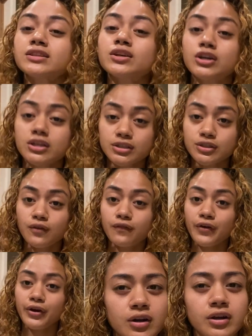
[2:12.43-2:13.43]
so good so
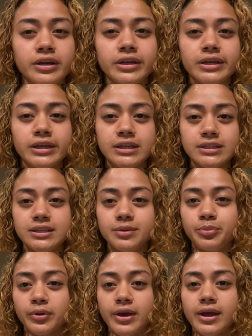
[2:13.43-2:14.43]
far. Easy
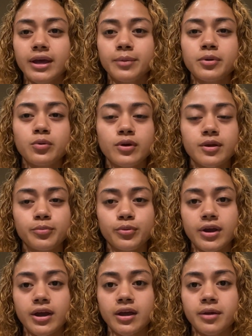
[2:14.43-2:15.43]
prep, quick
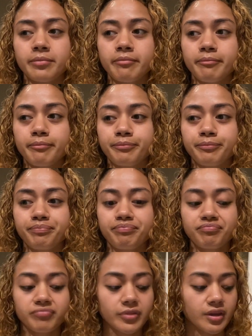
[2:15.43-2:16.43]
prep.
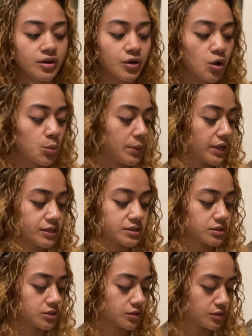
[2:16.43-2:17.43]
No mess,
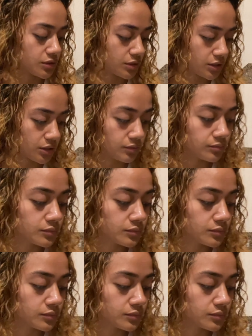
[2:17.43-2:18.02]
literally.